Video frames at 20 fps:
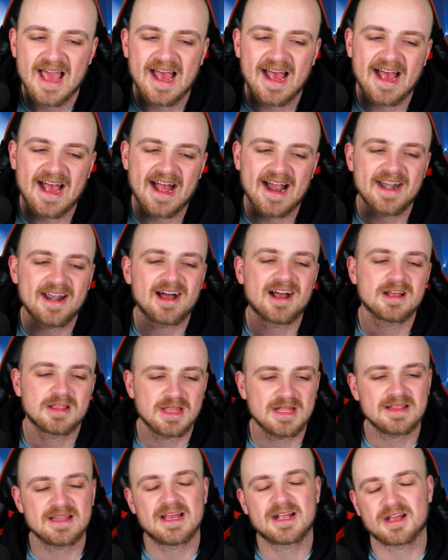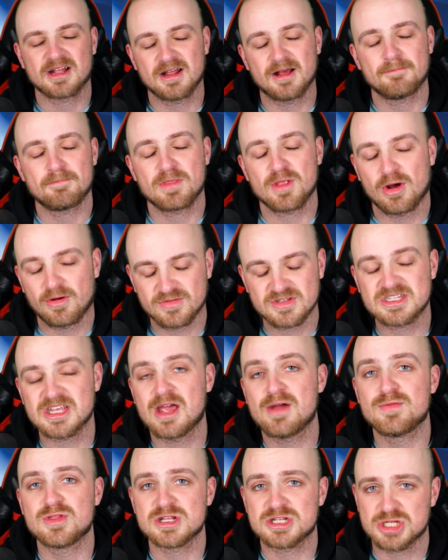and I think they're going to,
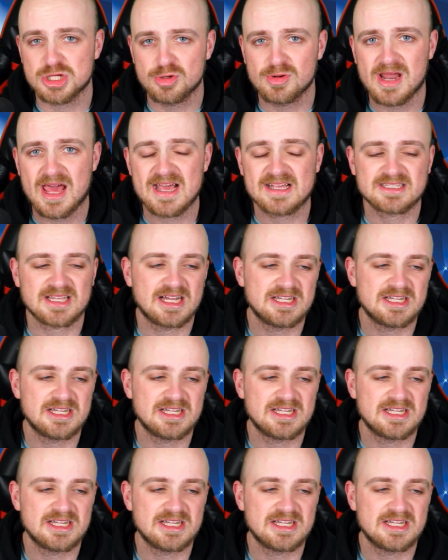obviously over the 2 legs,